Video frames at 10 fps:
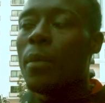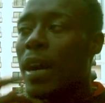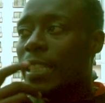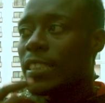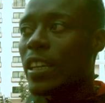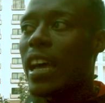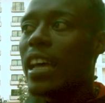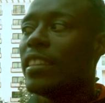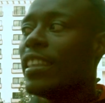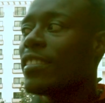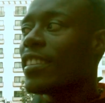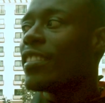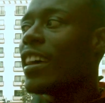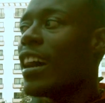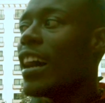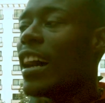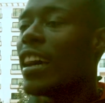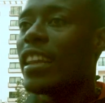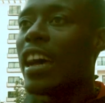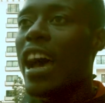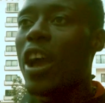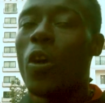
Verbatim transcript: but this is an eye